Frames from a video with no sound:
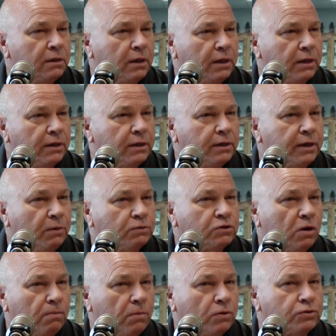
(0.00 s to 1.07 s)
and it
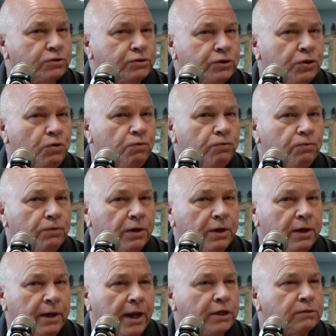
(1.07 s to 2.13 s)
was almost 2 the
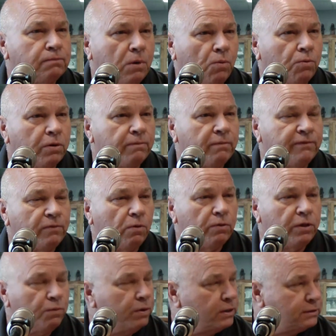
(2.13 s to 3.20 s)
next morning
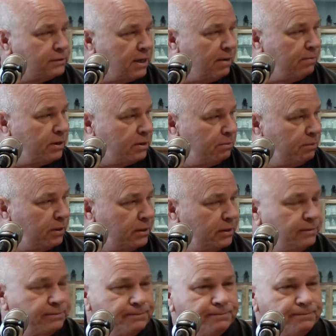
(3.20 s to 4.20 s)
before they went assignment complete.